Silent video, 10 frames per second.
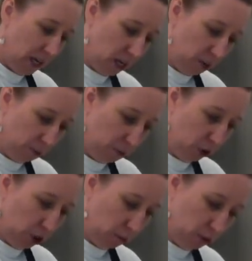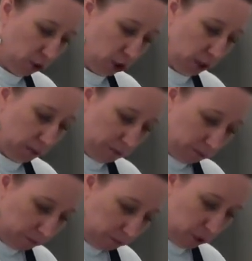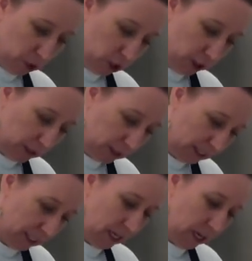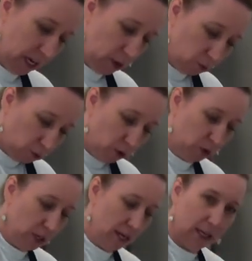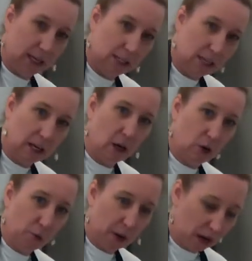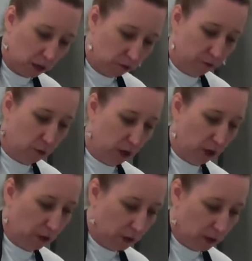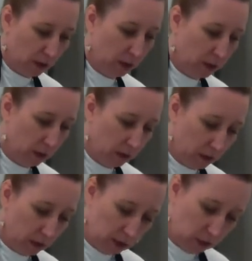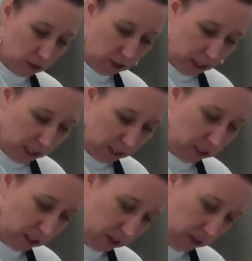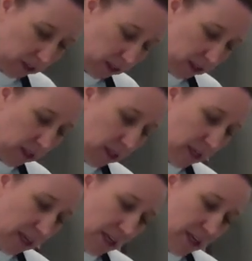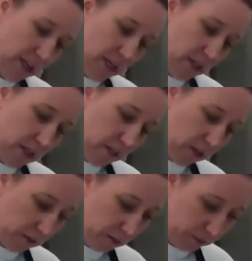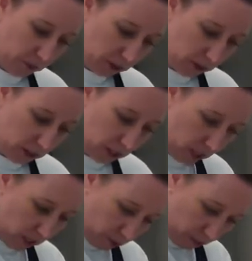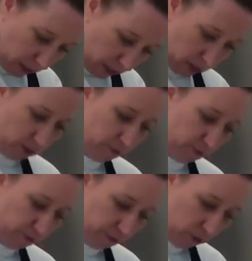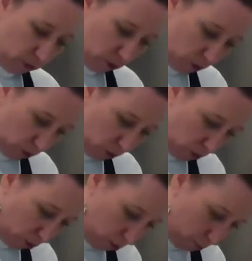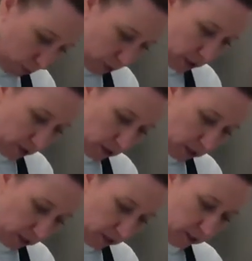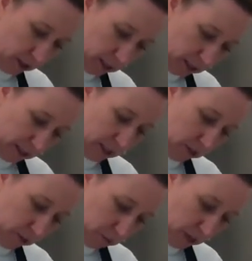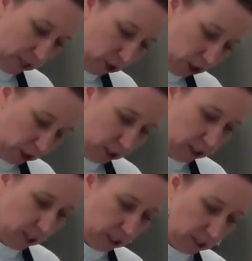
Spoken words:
I'm pushing, pushing, pushing, and I'm rotating as I go back and forth. All right, and let's see here, let me get a few more in there, mashes.